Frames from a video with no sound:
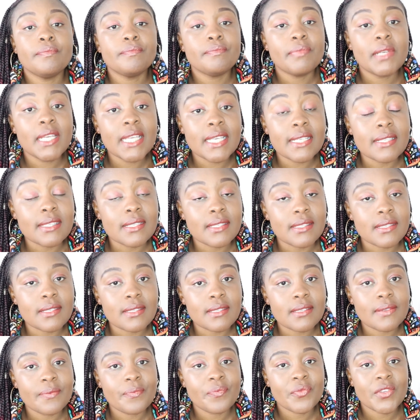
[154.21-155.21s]

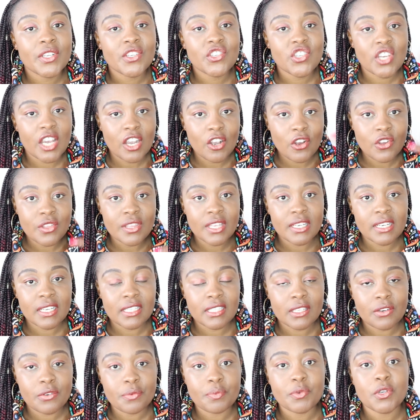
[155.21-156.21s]
please check on the
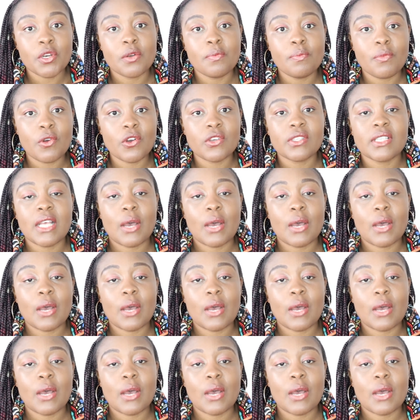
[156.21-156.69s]
description box.